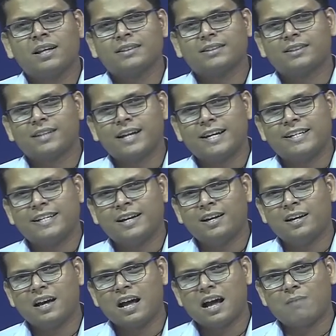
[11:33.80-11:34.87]
this idea
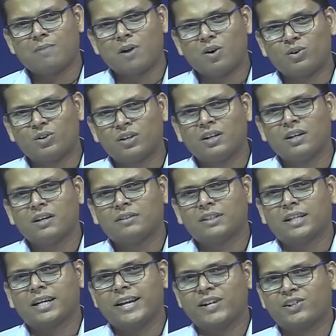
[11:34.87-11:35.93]
about the
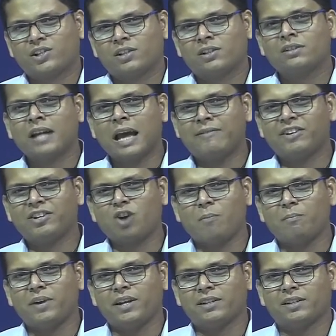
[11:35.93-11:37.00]
collection having
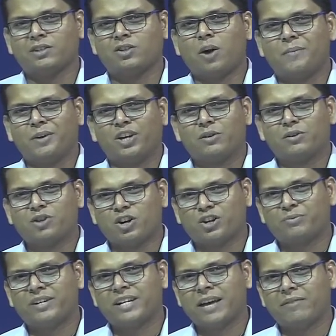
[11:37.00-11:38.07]
topics and
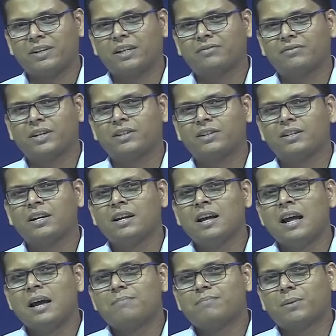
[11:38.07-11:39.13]
document having different
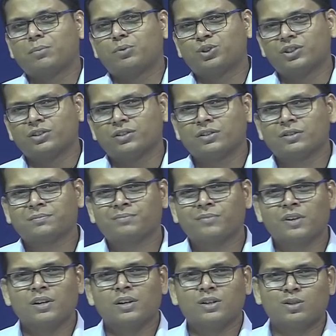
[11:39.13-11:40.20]
proportions.
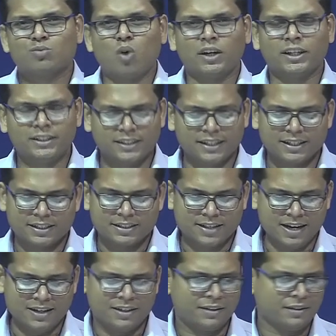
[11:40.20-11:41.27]
So what it says is
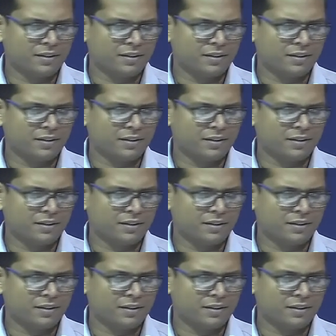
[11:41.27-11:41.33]
that,